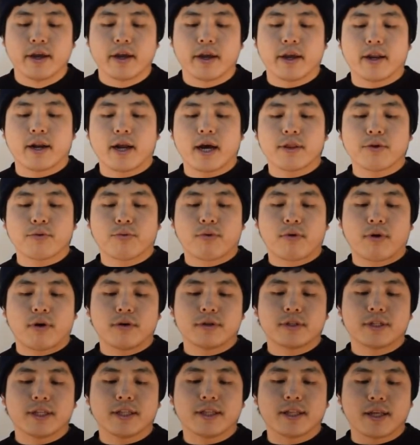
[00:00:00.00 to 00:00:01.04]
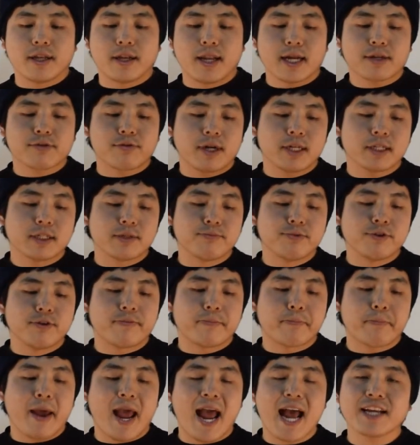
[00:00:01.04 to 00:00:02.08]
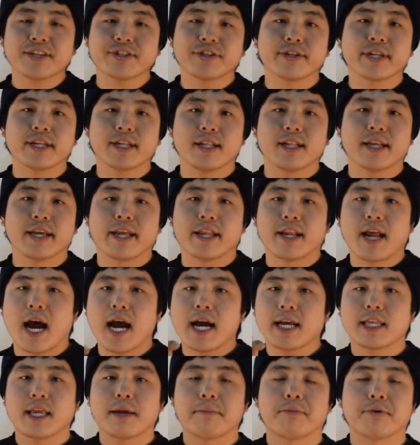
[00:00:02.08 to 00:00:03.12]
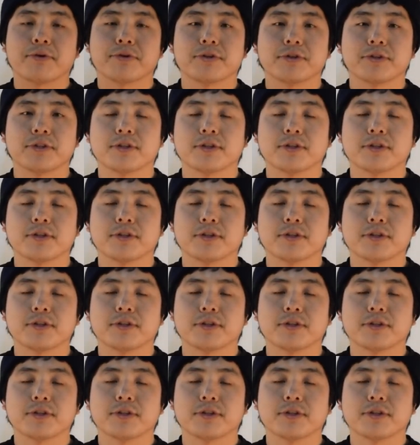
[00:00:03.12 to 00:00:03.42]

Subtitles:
In other words, the electrons move passionately in high temperatures.